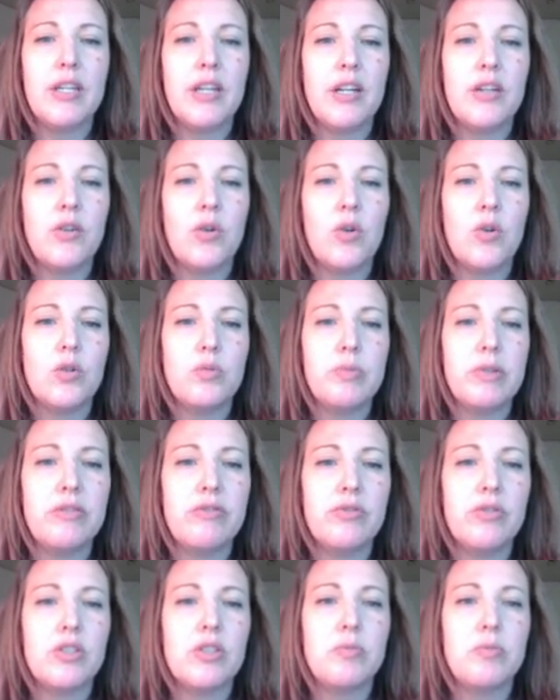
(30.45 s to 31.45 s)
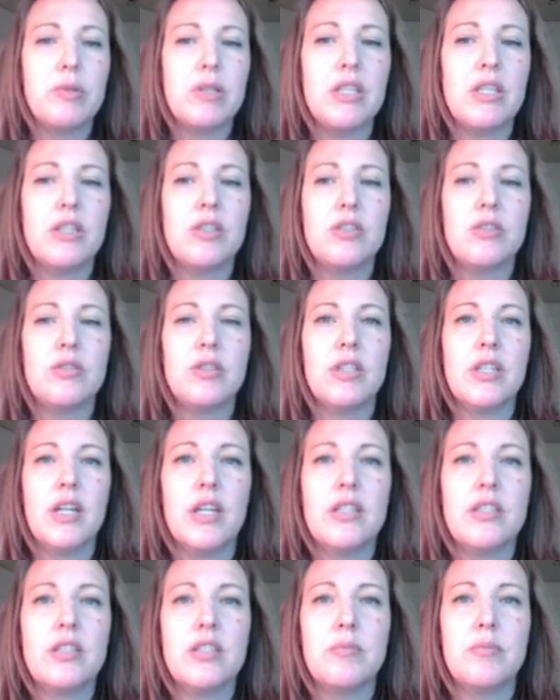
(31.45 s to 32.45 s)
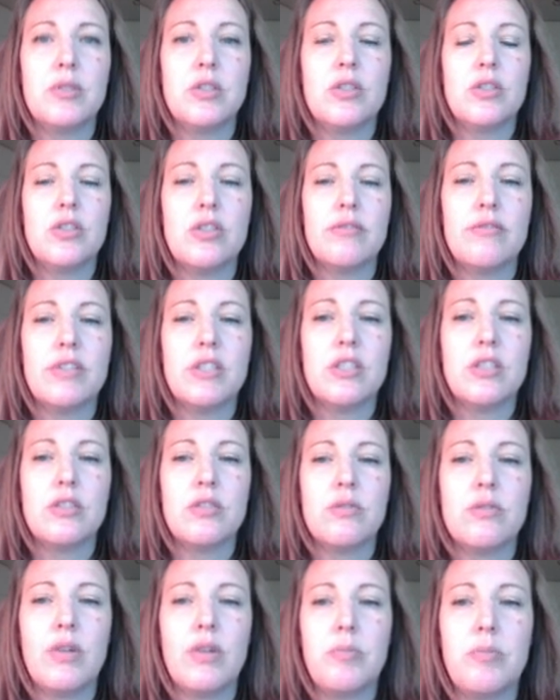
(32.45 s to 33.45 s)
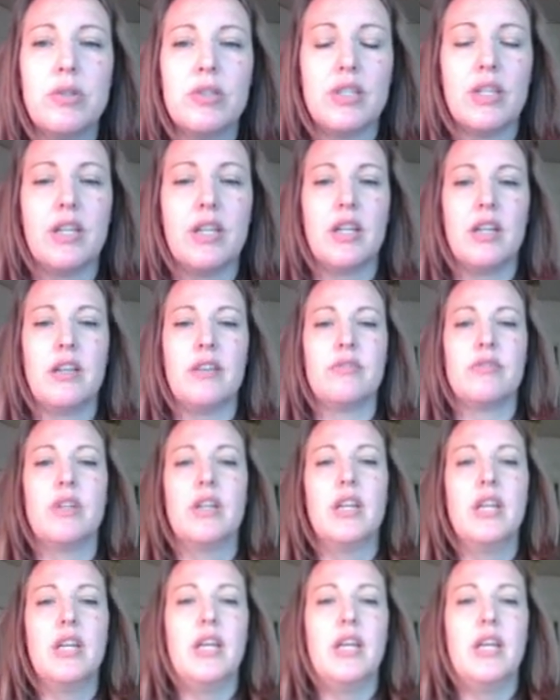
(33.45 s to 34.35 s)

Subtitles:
on hold before speaking to a customer service representative.